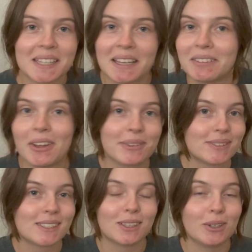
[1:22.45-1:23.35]
and
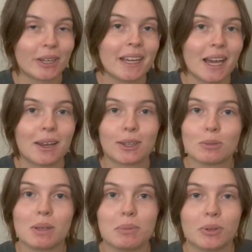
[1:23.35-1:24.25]
loves looking at other
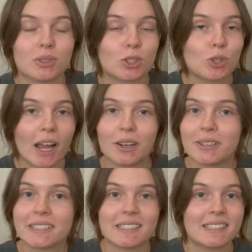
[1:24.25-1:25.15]
people's
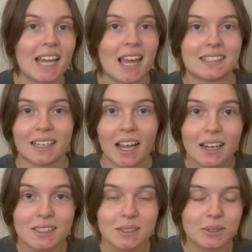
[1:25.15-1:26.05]
trackers and stats like I
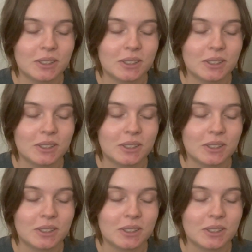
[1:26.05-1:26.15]
do.